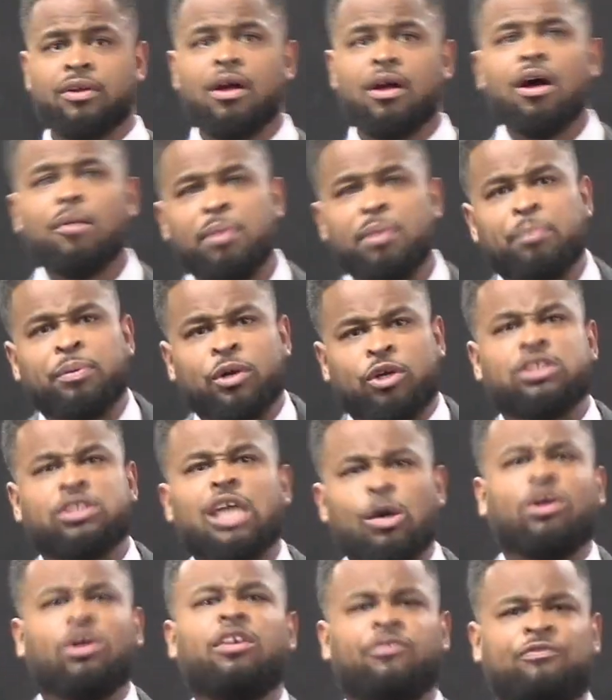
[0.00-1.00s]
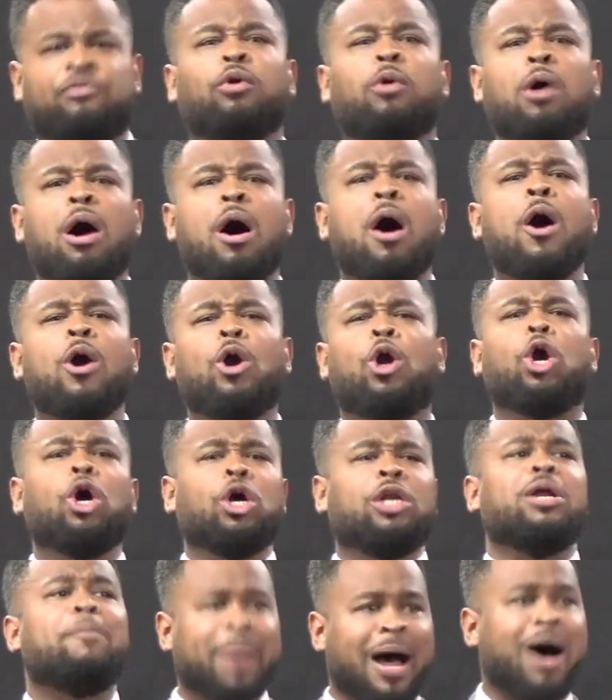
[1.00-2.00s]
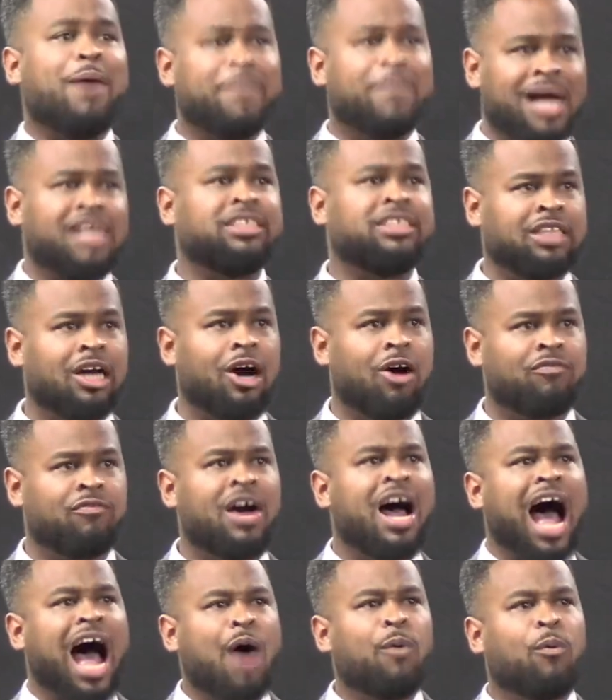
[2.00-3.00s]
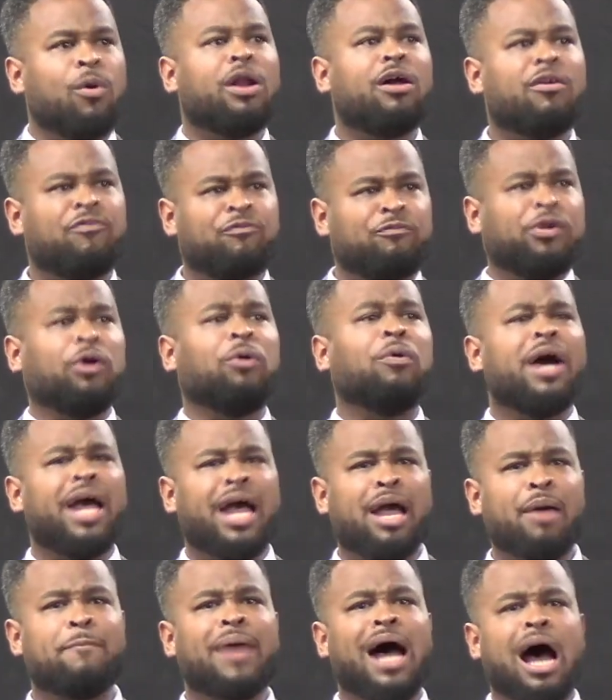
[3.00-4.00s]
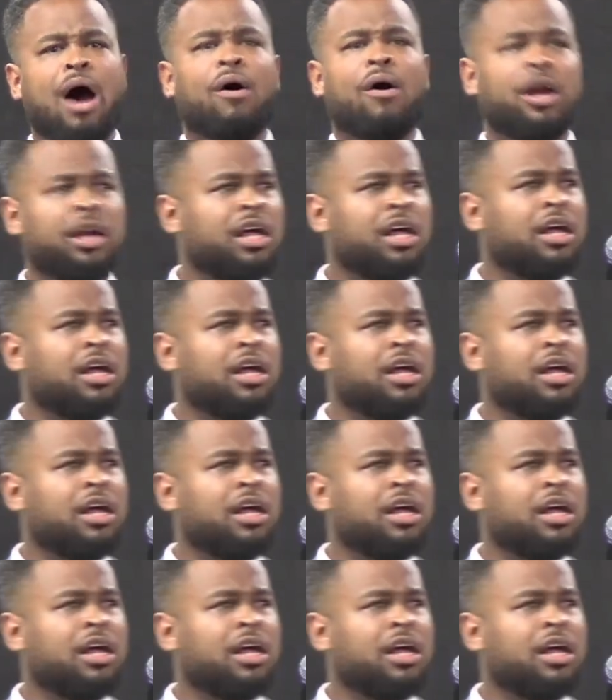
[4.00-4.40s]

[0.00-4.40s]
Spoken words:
but because I want to feel good about myself. I want to feel empowered.